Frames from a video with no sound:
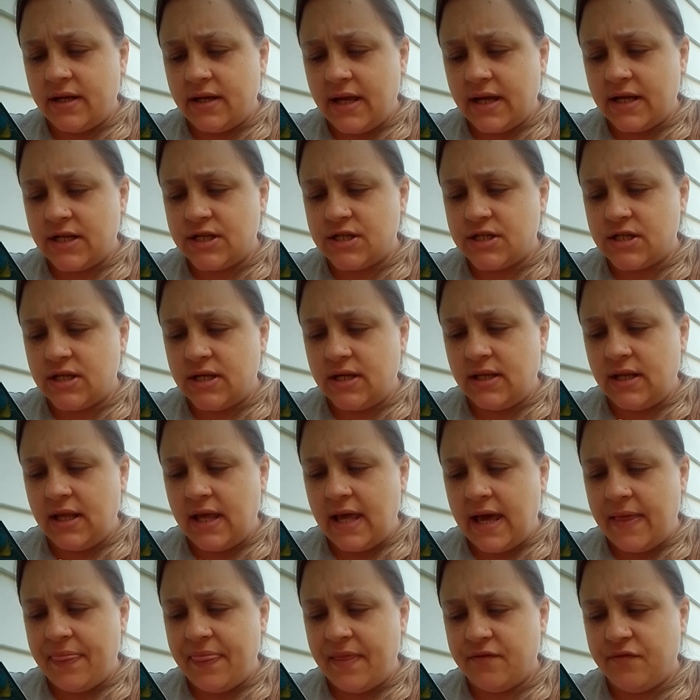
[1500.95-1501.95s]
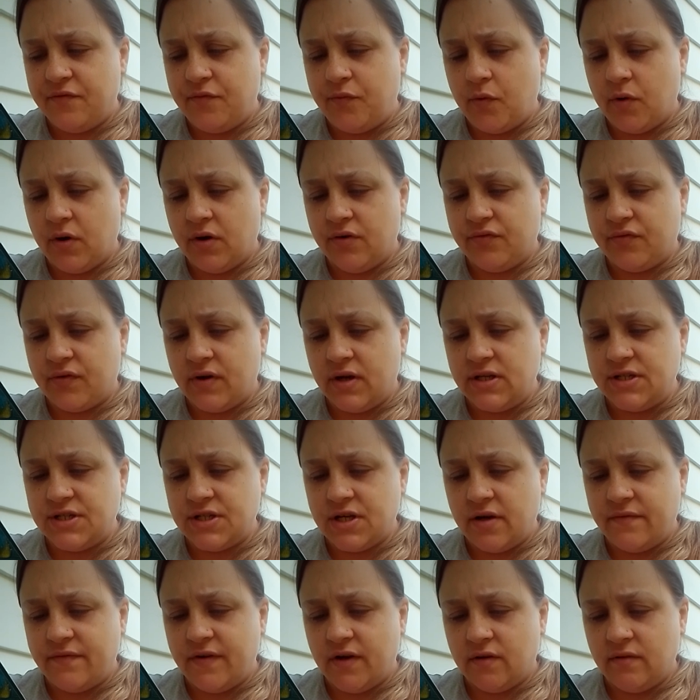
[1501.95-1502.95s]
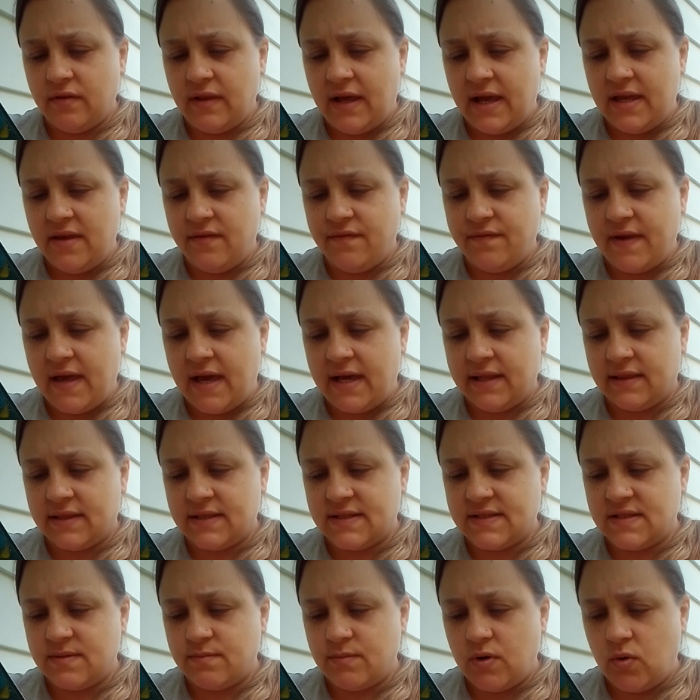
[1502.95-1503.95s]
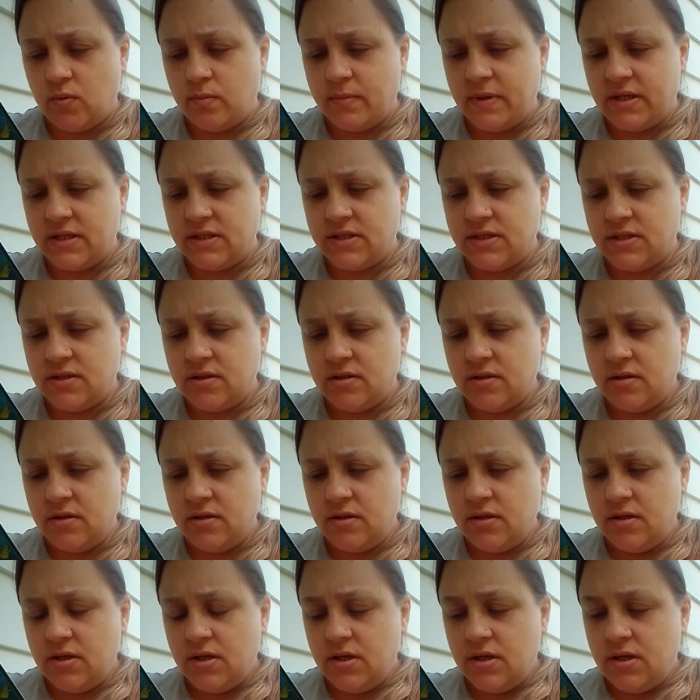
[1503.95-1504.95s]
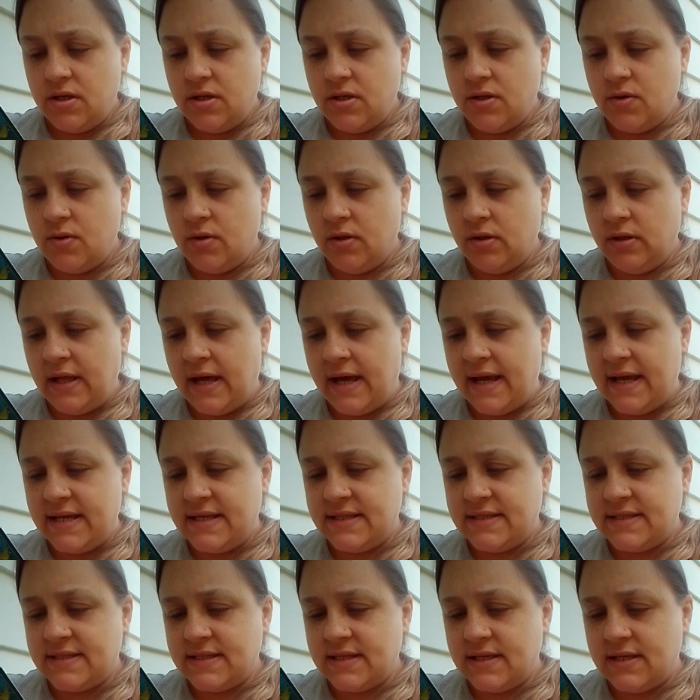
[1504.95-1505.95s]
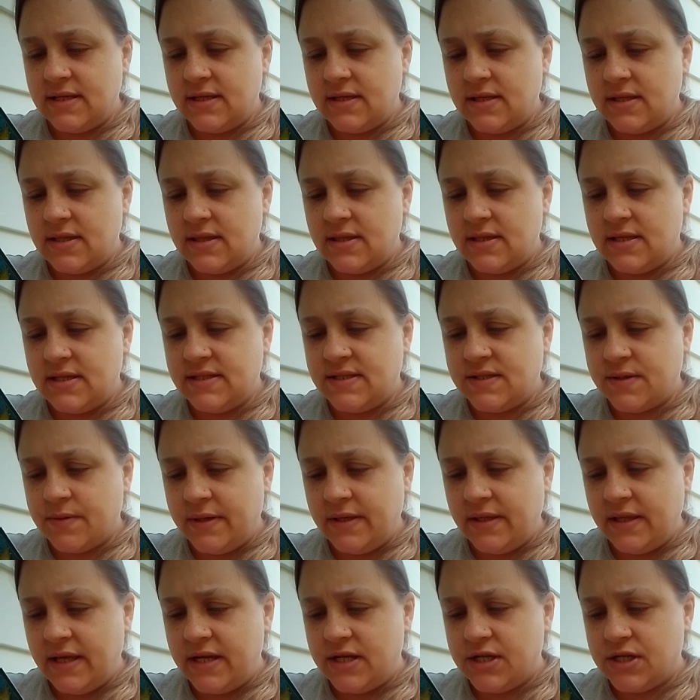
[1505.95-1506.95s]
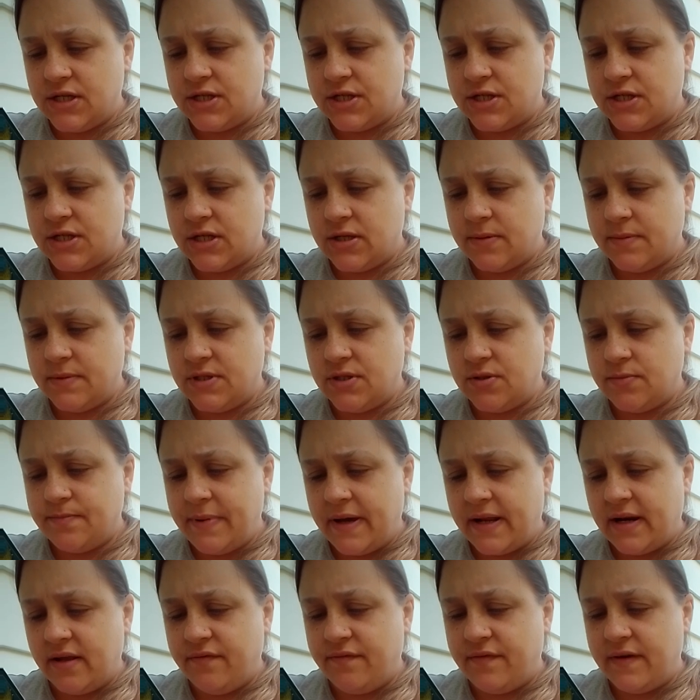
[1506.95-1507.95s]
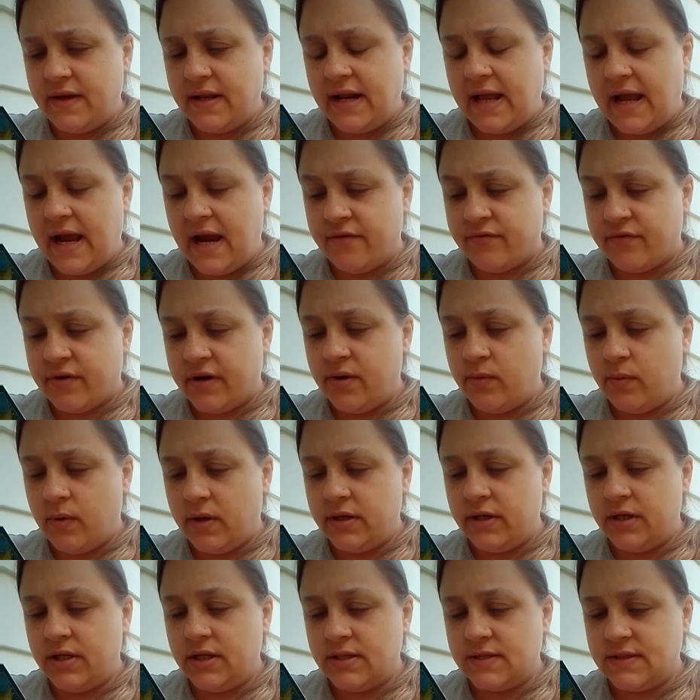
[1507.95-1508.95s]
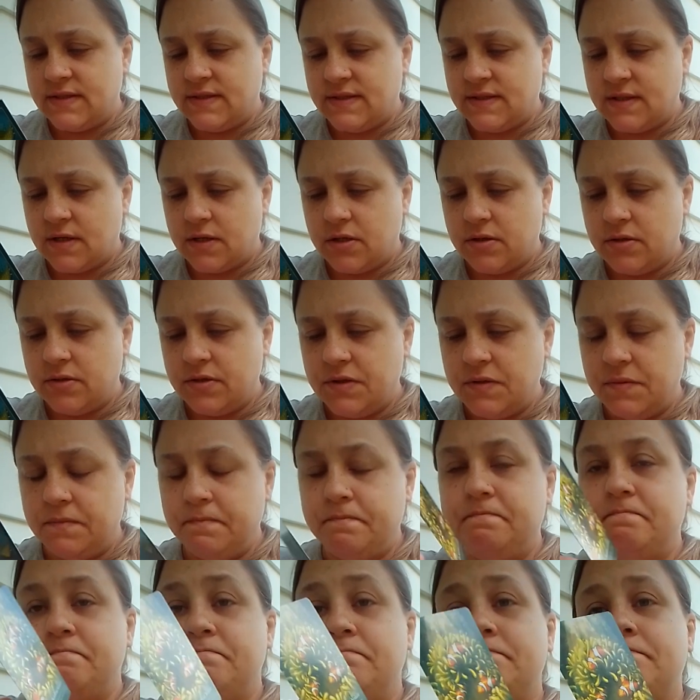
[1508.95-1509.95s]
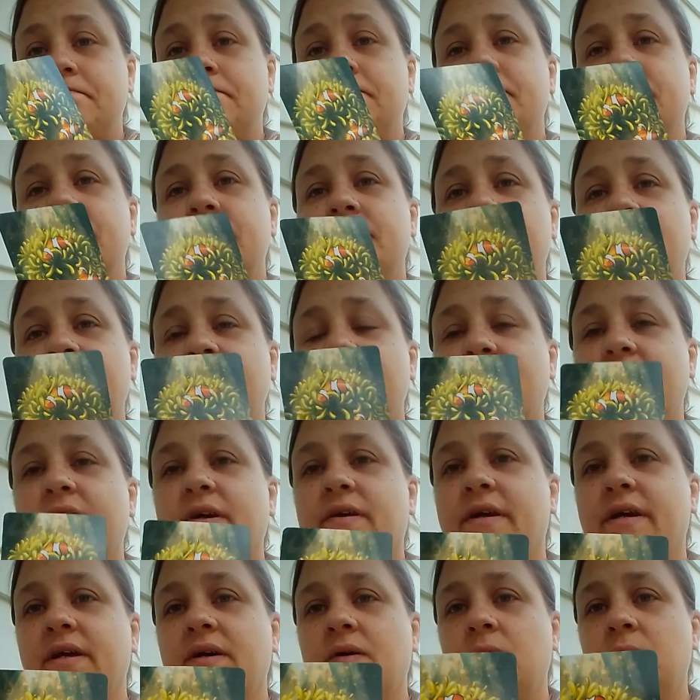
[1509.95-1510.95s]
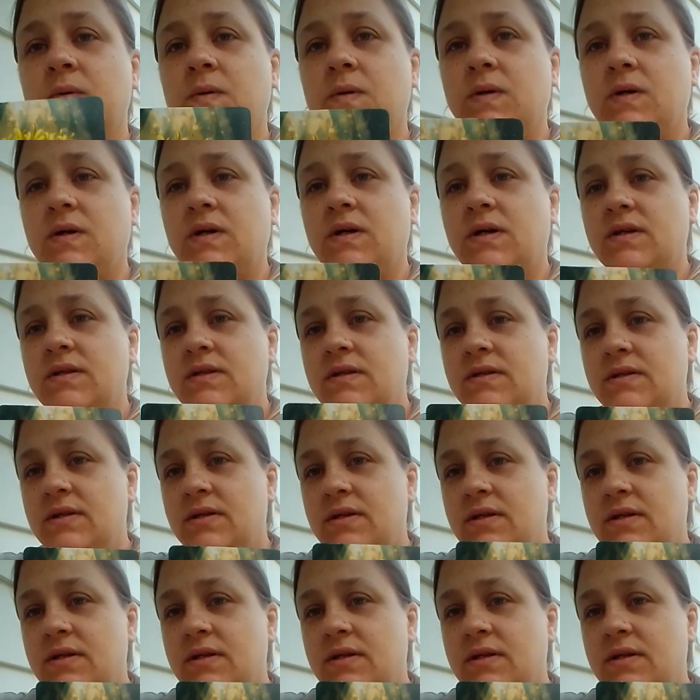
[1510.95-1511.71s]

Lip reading: connection at the forefront of your life at this moment. Utilize this relationship to benefit everyone concerned. Very cool.